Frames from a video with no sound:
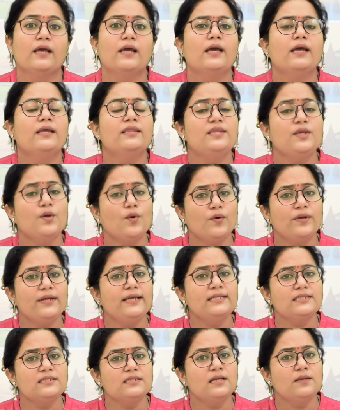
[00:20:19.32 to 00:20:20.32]
The
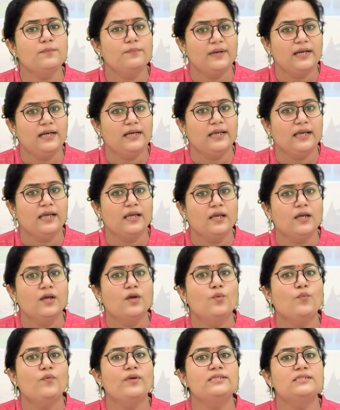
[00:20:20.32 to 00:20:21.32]
original building,
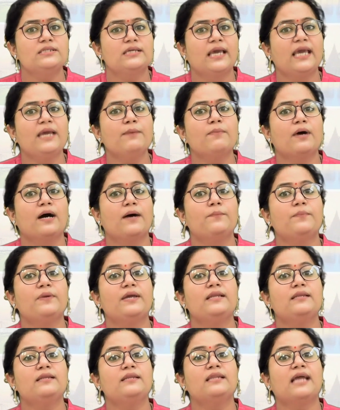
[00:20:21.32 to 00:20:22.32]
which came up
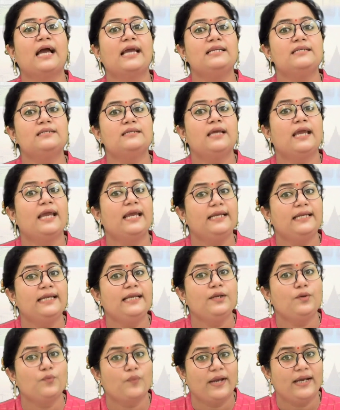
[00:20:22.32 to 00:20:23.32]
in
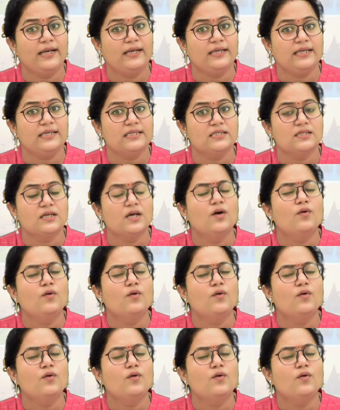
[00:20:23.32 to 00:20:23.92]
1820s,